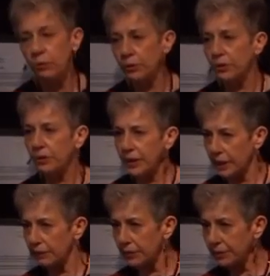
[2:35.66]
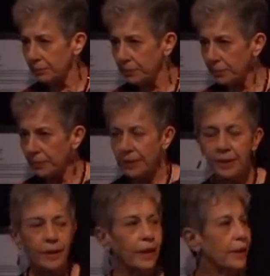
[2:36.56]
with the leaves,
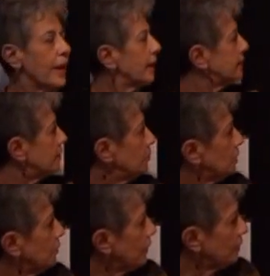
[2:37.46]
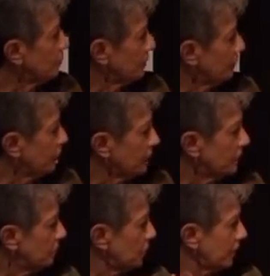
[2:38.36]
and had so much fun with the
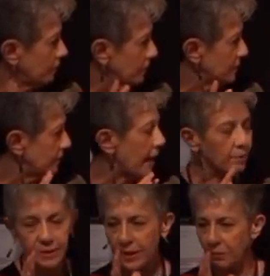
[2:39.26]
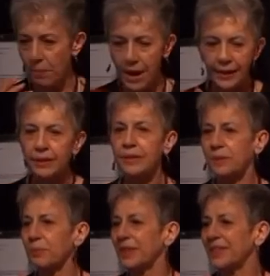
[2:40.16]
felting machine. That was kind of
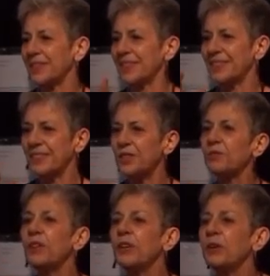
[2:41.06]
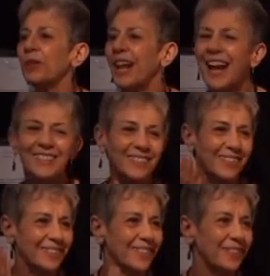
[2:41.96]
mindless because it's just very relaxing
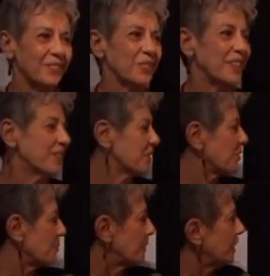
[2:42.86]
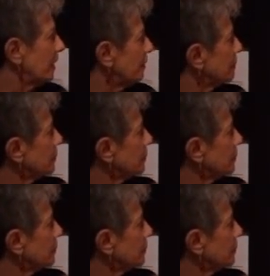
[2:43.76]
to see those needles go up and down.